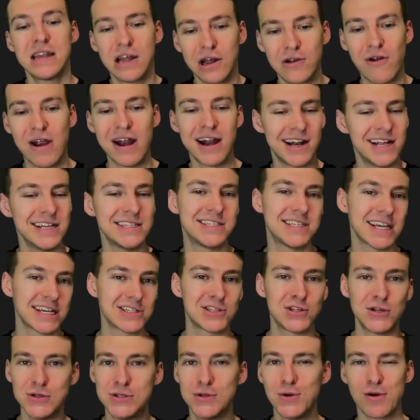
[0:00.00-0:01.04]
Now, granted, he's
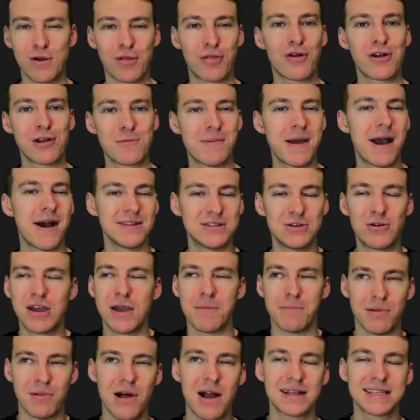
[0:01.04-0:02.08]
6'2", 230 pounds. He'll
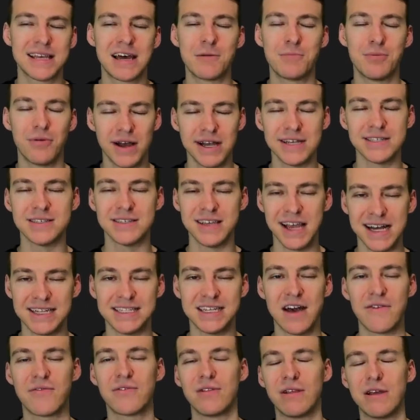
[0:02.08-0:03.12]
get blocked out of plays. Yeah,
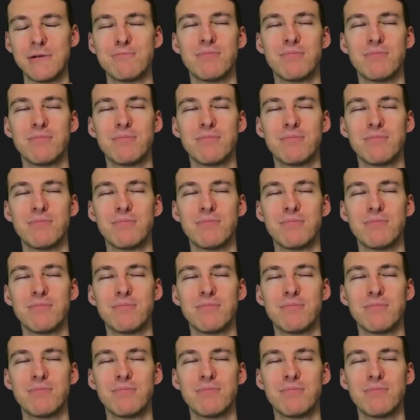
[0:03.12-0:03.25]
definitely.